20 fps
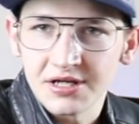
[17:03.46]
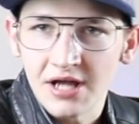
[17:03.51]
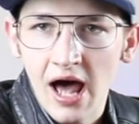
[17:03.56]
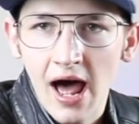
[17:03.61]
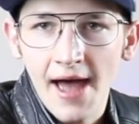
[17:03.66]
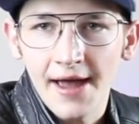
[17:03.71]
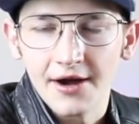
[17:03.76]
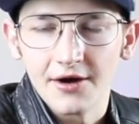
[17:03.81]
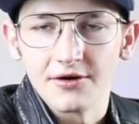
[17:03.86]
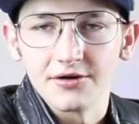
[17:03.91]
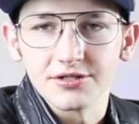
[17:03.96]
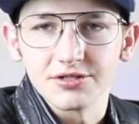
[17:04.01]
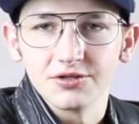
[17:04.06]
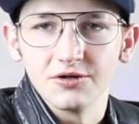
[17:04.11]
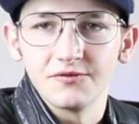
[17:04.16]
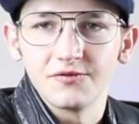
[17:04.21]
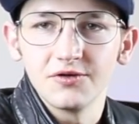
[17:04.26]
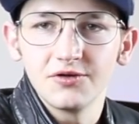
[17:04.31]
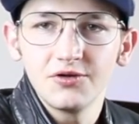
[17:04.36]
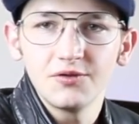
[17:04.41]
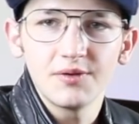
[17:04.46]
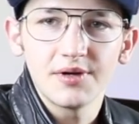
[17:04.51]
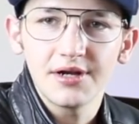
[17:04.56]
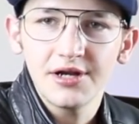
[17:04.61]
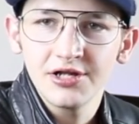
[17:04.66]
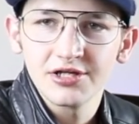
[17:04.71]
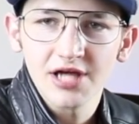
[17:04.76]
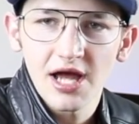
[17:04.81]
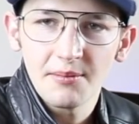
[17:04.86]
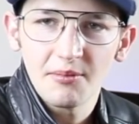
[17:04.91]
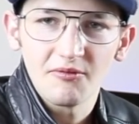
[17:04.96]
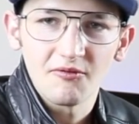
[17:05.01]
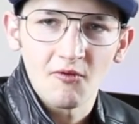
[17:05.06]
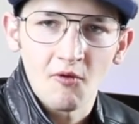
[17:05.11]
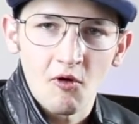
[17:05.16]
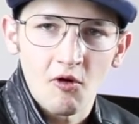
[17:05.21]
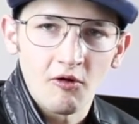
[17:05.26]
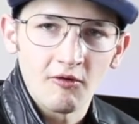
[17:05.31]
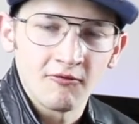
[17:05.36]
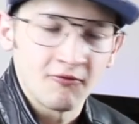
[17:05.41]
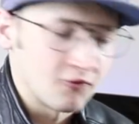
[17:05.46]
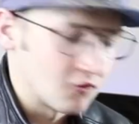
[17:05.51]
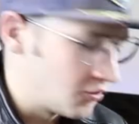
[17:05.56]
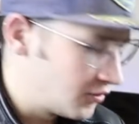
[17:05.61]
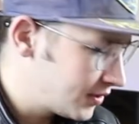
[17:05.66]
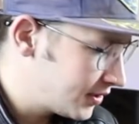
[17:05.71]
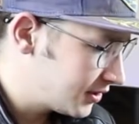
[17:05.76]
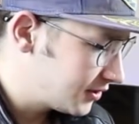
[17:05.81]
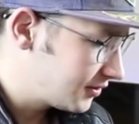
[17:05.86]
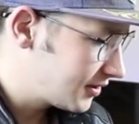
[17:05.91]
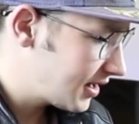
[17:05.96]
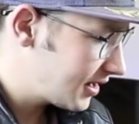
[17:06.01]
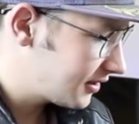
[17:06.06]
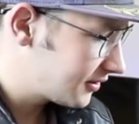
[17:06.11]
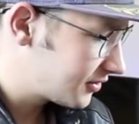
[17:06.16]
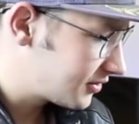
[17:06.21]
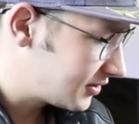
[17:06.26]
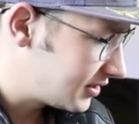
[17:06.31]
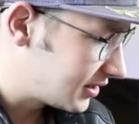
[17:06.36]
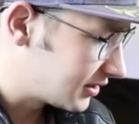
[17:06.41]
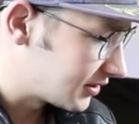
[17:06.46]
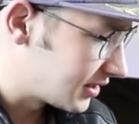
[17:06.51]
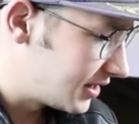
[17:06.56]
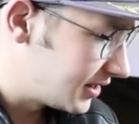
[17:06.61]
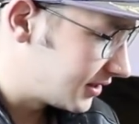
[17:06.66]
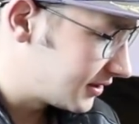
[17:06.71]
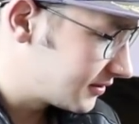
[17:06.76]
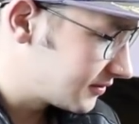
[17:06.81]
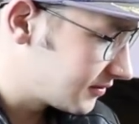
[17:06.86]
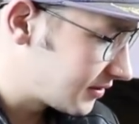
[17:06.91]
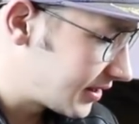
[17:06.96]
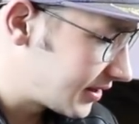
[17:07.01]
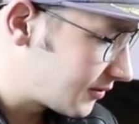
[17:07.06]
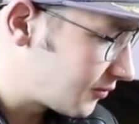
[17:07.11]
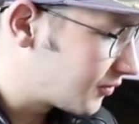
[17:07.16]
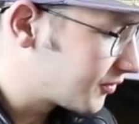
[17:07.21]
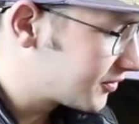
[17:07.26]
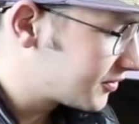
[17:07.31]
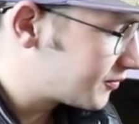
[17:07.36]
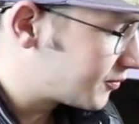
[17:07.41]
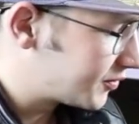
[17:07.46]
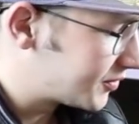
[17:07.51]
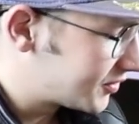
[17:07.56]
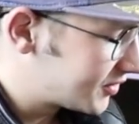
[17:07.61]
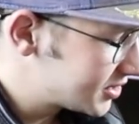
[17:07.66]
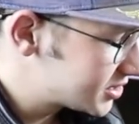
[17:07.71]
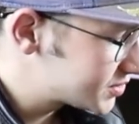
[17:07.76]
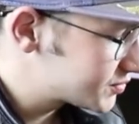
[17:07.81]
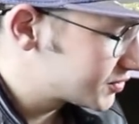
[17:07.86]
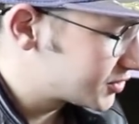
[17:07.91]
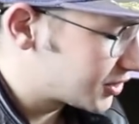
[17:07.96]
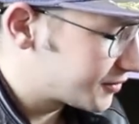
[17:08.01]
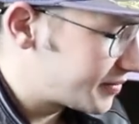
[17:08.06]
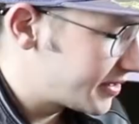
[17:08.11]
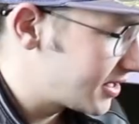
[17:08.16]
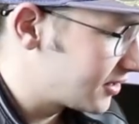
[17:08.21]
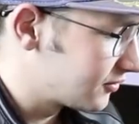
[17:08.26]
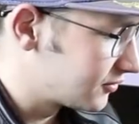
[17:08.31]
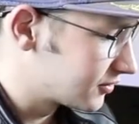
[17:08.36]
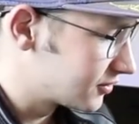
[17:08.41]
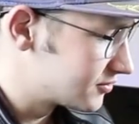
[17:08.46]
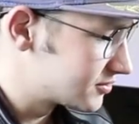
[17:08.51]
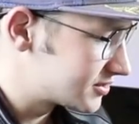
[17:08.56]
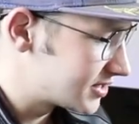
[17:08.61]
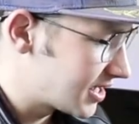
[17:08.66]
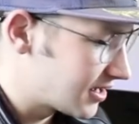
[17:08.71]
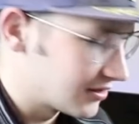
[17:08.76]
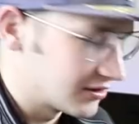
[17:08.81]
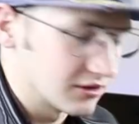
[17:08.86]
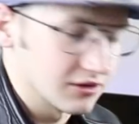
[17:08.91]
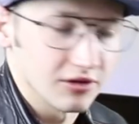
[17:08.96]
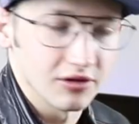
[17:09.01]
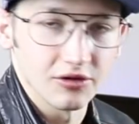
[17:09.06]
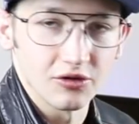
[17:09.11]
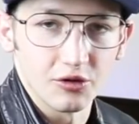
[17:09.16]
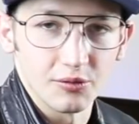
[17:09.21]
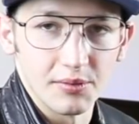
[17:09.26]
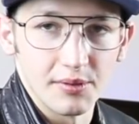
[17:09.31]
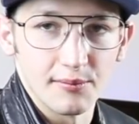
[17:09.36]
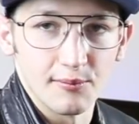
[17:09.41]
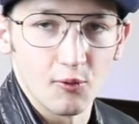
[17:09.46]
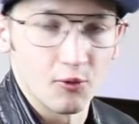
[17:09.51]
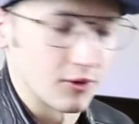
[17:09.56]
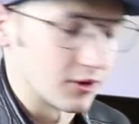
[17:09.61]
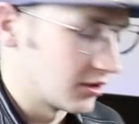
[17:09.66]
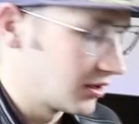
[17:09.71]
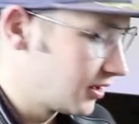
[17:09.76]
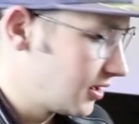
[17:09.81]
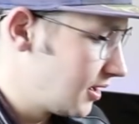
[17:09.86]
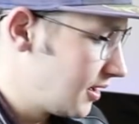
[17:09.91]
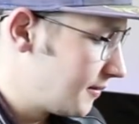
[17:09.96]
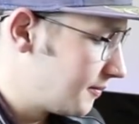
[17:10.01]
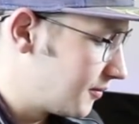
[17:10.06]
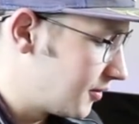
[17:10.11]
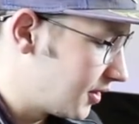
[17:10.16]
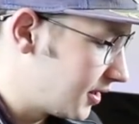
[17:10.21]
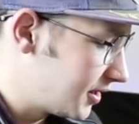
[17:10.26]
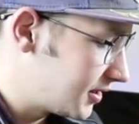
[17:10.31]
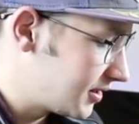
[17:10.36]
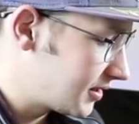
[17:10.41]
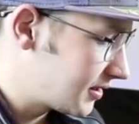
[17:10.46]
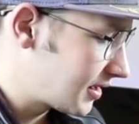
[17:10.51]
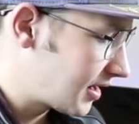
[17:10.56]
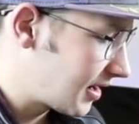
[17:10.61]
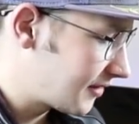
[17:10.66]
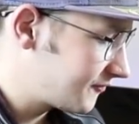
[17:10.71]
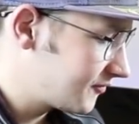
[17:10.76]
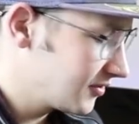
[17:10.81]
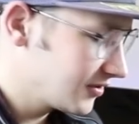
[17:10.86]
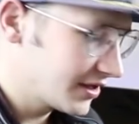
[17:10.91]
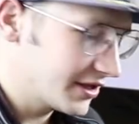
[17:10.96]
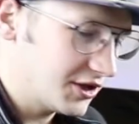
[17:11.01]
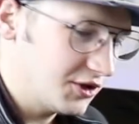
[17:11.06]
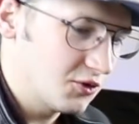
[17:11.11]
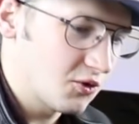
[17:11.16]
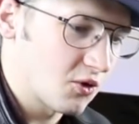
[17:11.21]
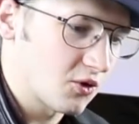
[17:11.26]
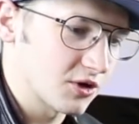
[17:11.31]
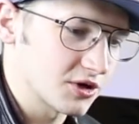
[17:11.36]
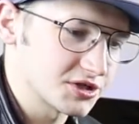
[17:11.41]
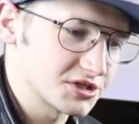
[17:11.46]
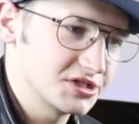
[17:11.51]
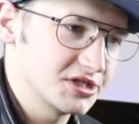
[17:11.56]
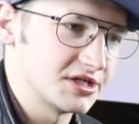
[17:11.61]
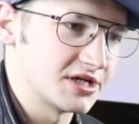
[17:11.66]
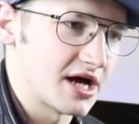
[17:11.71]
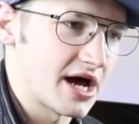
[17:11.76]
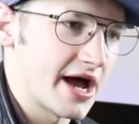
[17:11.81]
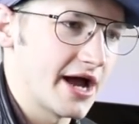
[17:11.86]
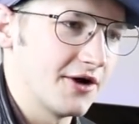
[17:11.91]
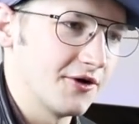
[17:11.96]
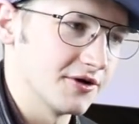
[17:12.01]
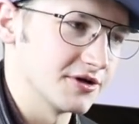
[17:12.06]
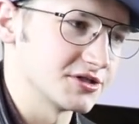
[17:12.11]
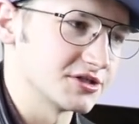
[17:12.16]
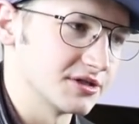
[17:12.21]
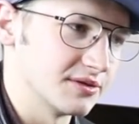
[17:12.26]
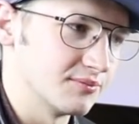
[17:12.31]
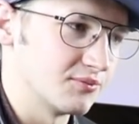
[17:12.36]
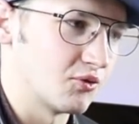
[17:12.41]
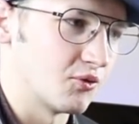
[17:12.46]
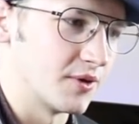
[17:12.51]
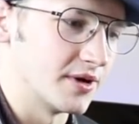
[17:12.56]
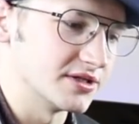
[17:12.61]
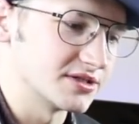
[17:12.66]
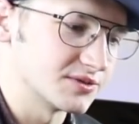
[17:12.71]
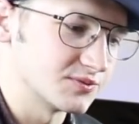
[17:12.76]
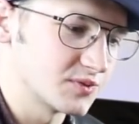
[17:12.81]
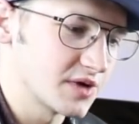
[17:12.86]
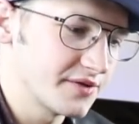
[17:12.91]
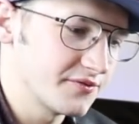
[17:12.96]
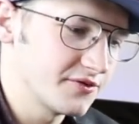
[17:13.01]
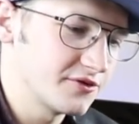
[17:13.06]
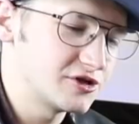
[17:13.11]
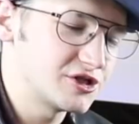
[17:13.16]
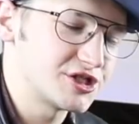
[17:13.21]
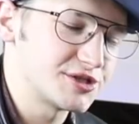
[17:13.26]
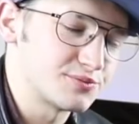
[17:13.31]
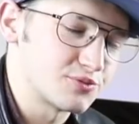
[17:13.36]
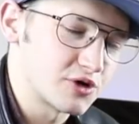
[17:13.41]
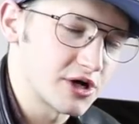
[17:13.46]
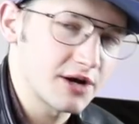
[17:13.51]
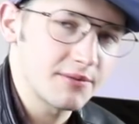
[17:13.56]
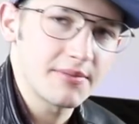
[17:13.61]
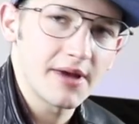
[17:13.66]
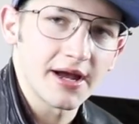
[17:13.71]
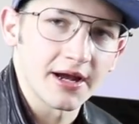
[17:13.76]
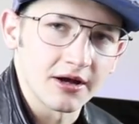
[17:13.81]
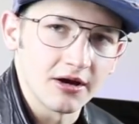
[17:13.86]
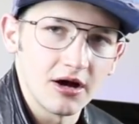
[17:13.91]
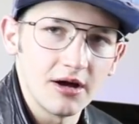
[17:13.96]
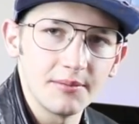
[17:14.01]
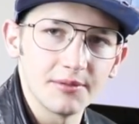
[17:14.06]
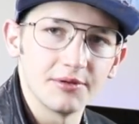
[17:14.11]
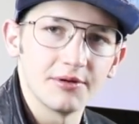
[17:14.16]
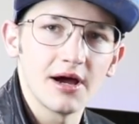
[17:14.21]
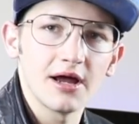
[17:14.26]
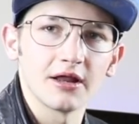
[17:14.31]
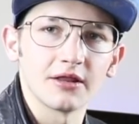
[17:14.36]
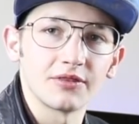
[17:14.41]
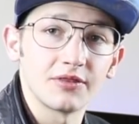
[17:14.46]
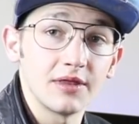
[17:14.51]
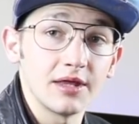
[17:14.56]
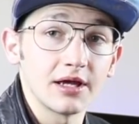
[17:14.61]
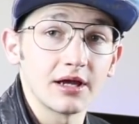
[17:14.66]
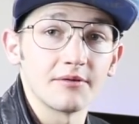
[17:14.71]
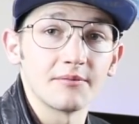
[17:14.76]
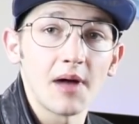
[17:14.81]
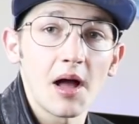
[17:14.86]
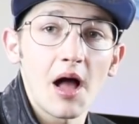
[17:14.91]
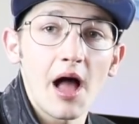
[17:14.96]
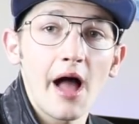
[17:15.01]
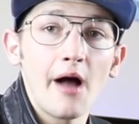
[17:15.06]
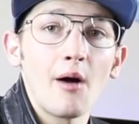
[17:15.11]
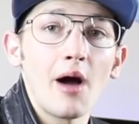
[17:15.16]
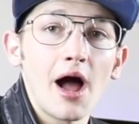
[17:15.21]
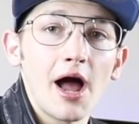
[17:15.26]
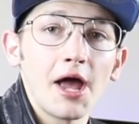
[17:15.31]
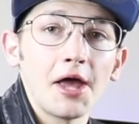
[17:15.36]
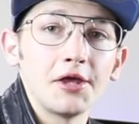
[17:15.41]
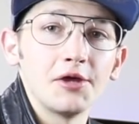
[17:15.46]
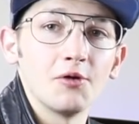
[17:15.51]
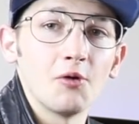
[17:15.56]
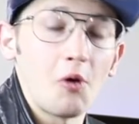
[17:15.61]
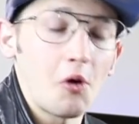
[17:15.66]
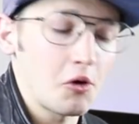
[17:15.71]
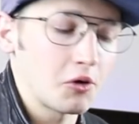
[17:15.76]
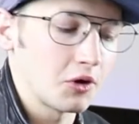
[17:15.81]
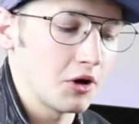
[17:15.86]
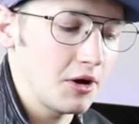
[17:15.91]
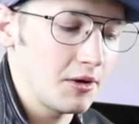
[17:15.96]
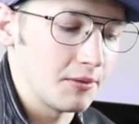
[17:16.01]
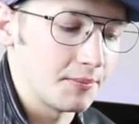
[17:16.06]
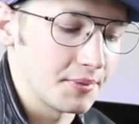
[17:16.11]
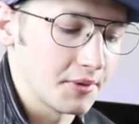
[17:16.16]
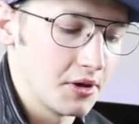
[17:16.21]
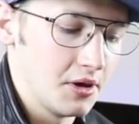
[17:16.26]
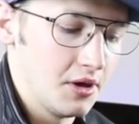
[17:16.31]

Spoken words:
higher, so if you do any type of off-roading, you gotta think like well, with this one your pedal goes down a little bit more, but I feel like you are sitting higher at some point. And whenever you spring back up, you got to think about how high you are up,